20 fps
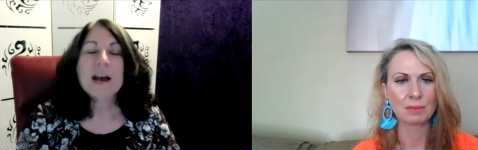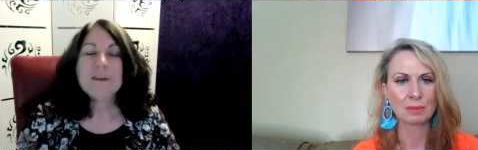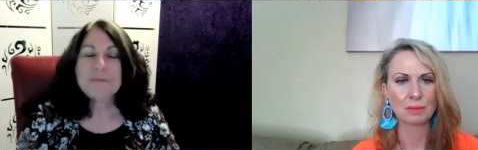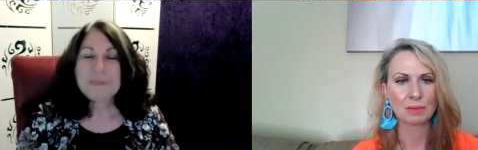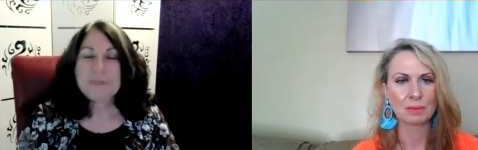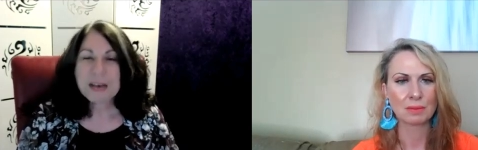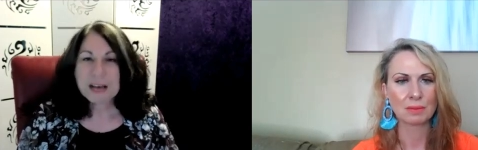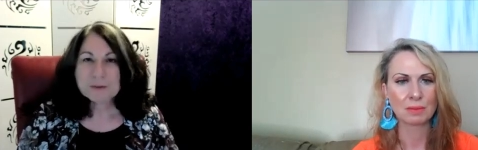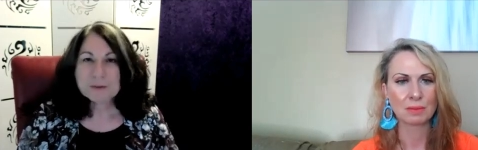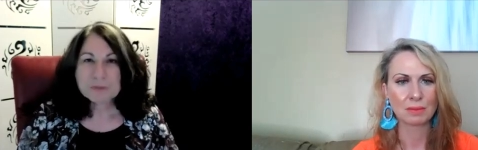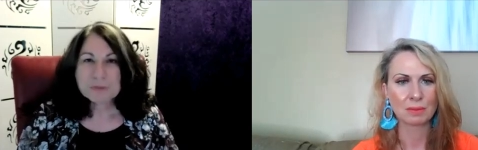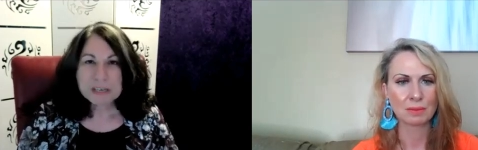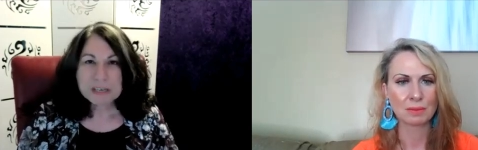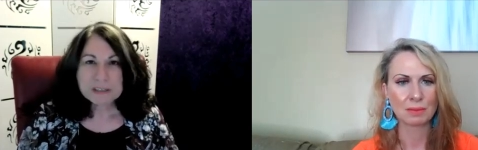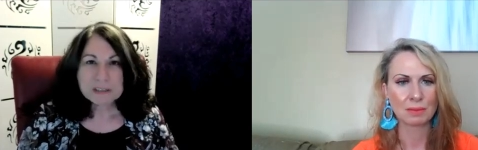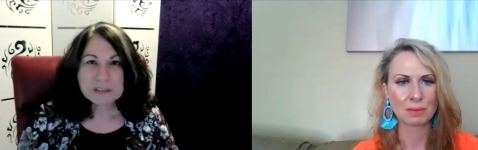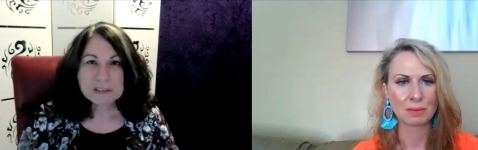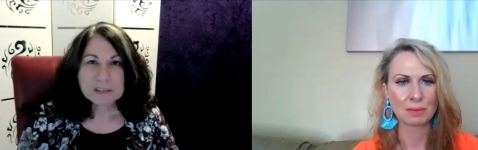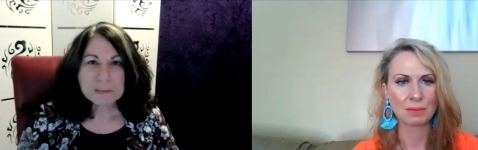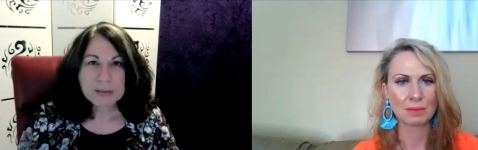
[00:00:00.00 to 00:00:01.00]
Speaker 1: I found
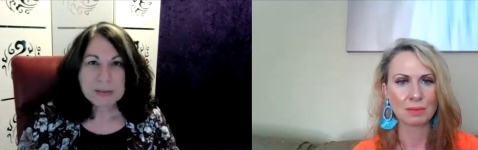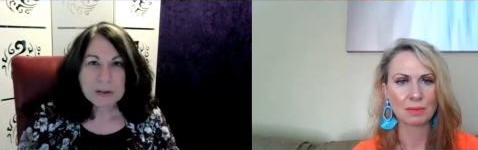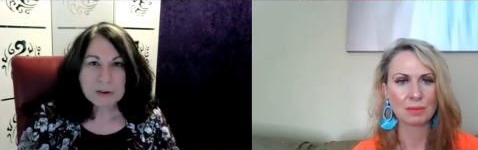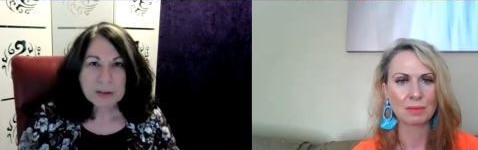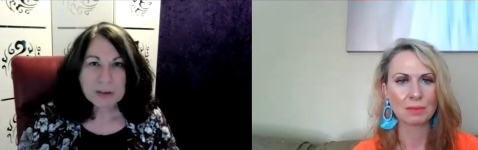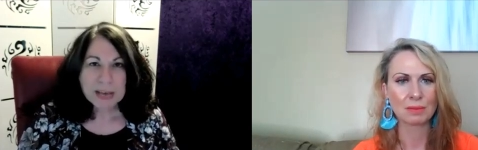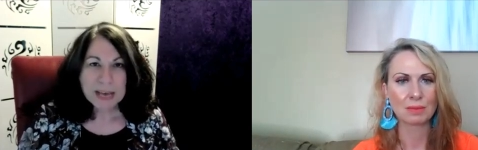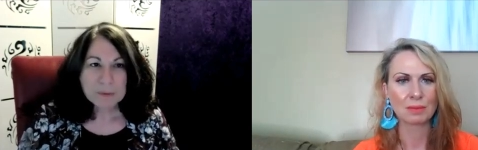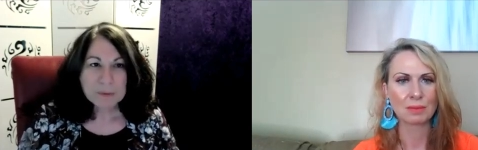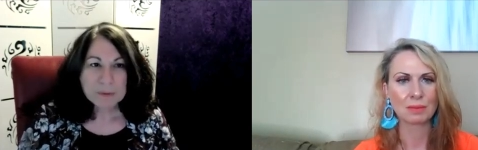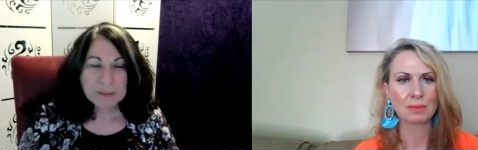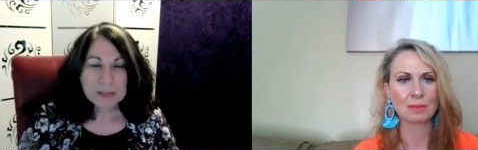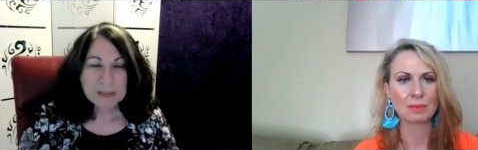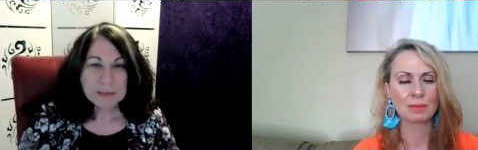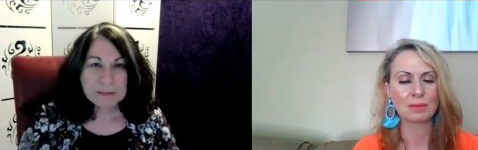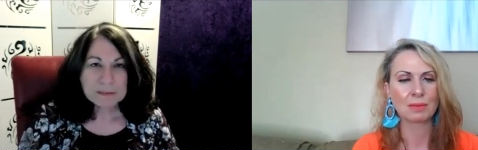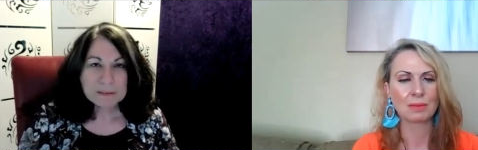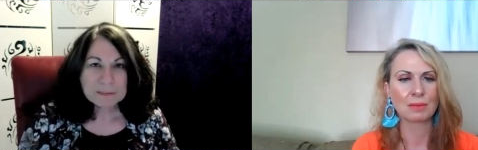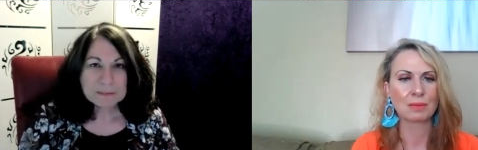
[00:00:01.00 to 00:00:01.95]
reasons to be okay with it.